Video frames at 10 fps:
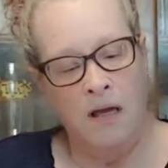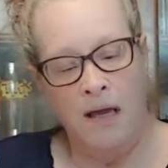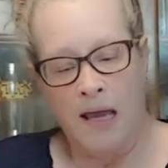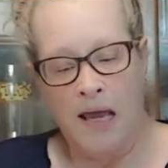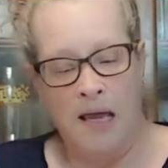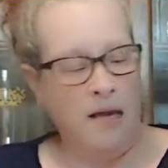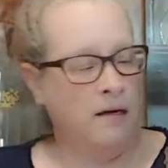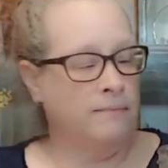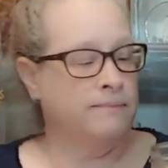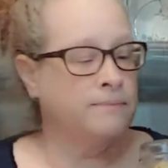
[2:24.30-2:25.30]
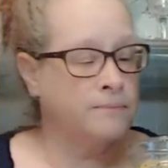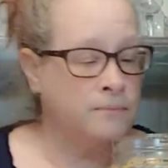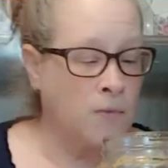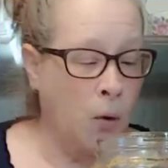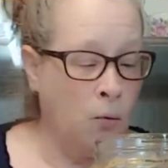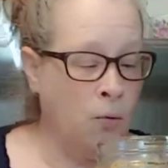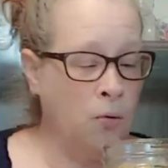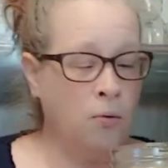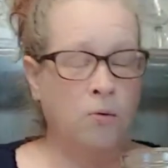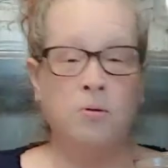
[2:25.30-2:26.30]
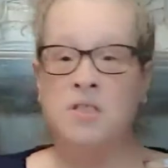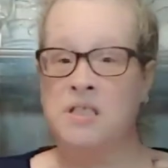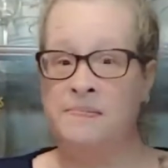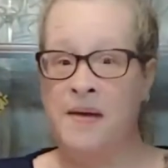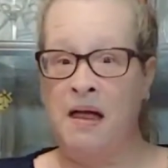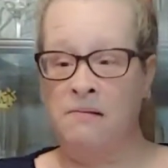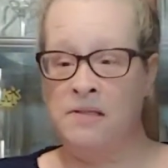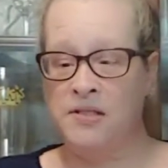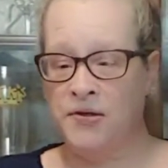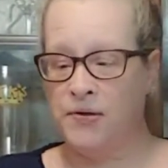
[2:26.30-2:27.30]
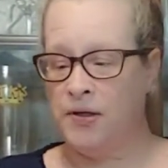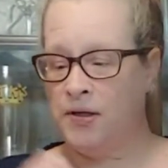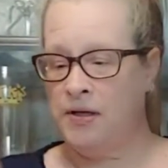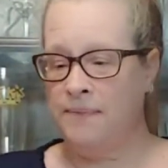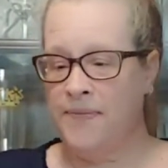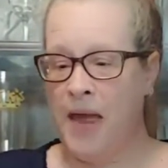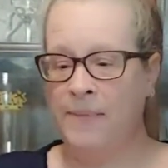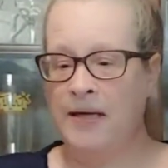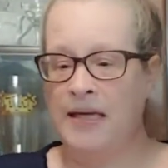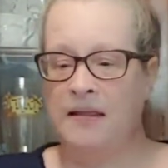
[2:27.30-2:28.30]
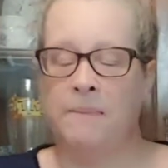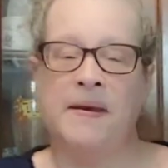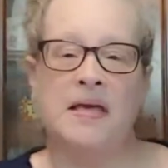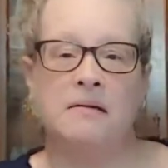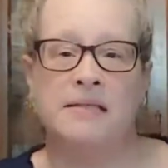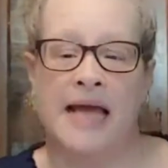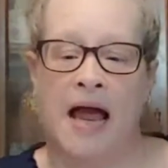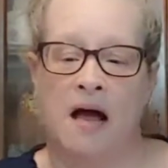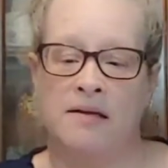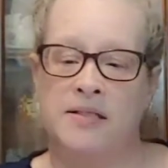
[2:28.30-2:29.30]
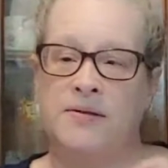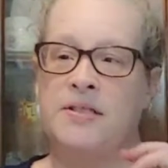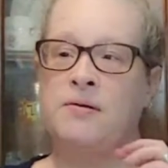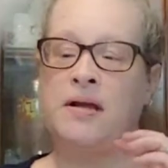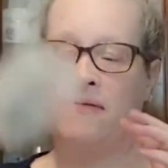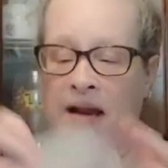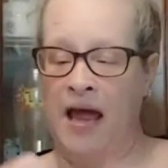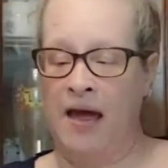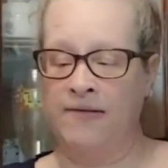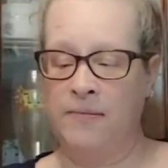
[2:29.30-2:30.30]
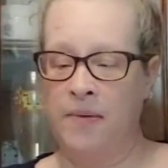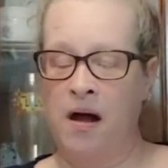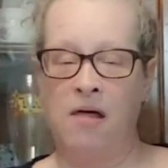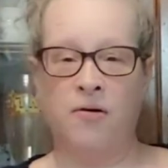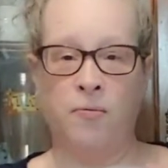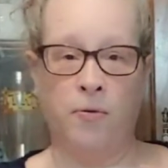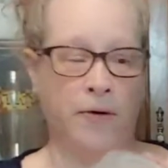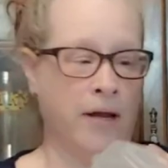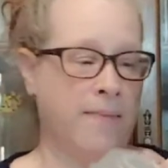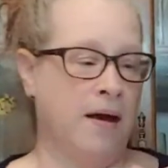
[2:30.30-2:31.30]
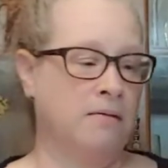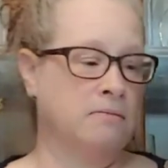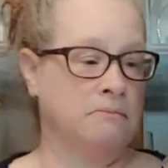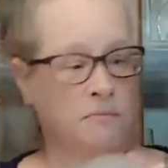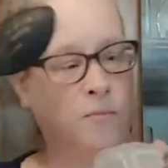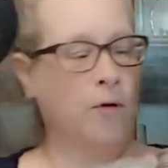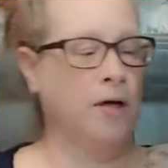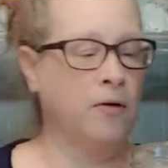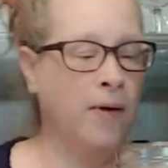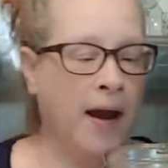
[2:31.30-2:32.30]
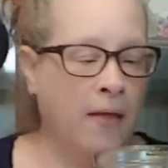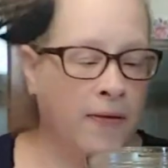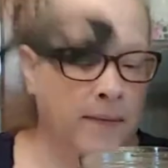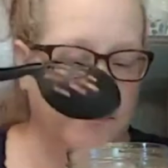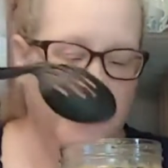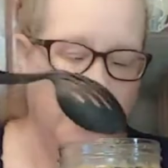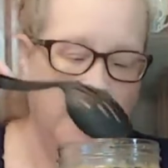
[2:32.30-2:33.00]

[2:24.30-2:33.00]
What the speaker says: And, ooh, she smells good. I'm going to get the peels out so I don't even have to bother worrying about working around them.